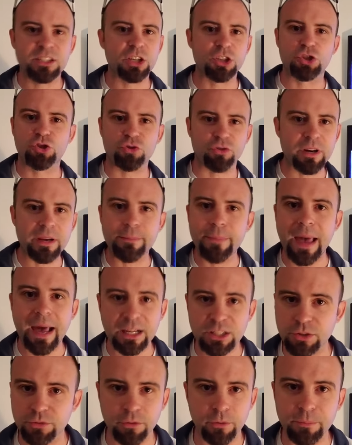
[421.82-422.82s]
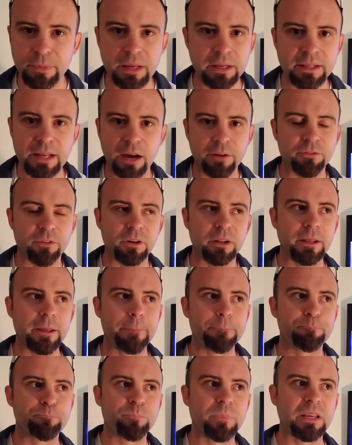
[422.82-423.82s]
is a dream match for me definitely
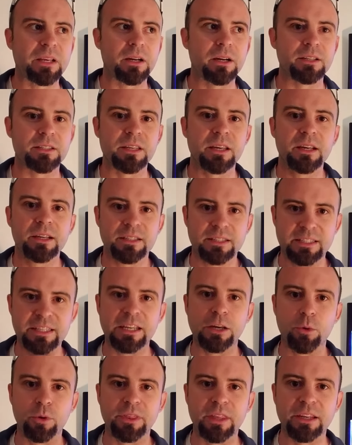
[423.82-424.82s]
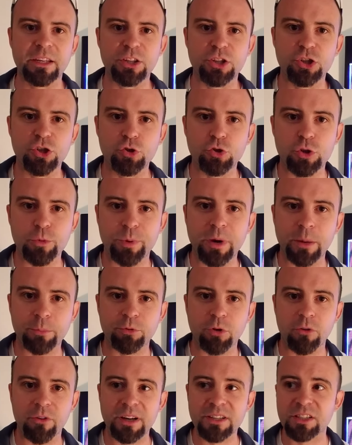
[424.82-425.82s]
because seeing what they did in new japan
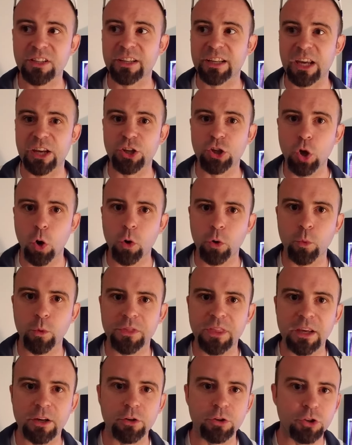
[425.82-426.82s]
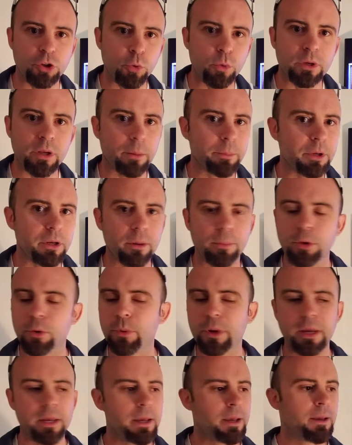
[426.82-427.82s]
pro wrestling and knowing what they could do in
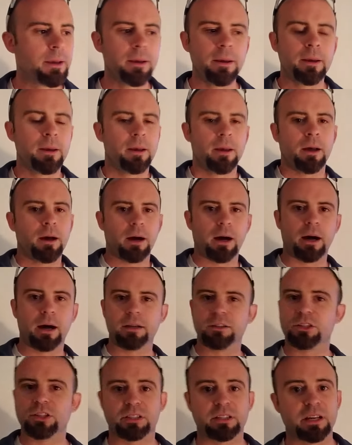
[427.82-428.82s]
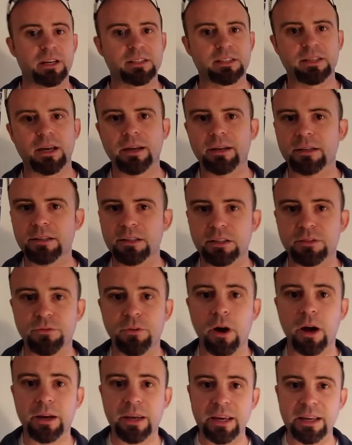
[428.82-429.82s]
wwe uh, just excited as
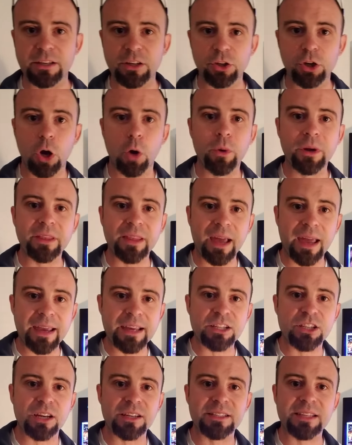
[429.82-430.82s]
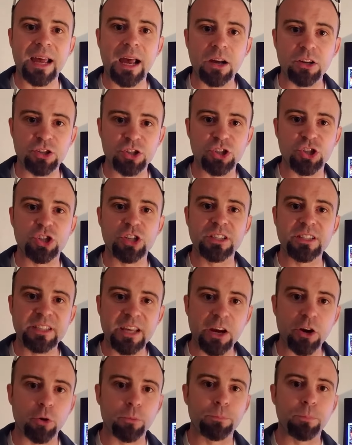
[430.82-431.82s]
fuck. And knowing that AJ Styles and
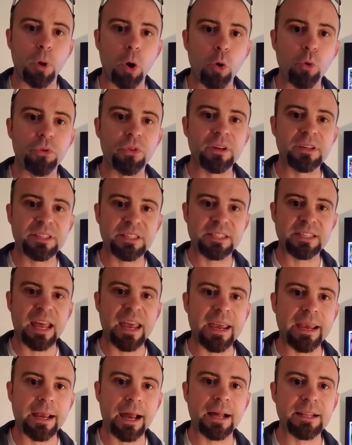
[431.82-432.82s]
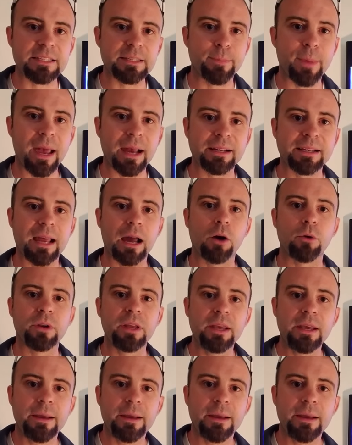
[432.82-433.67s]
Shinsuke are both staying on SmackDown,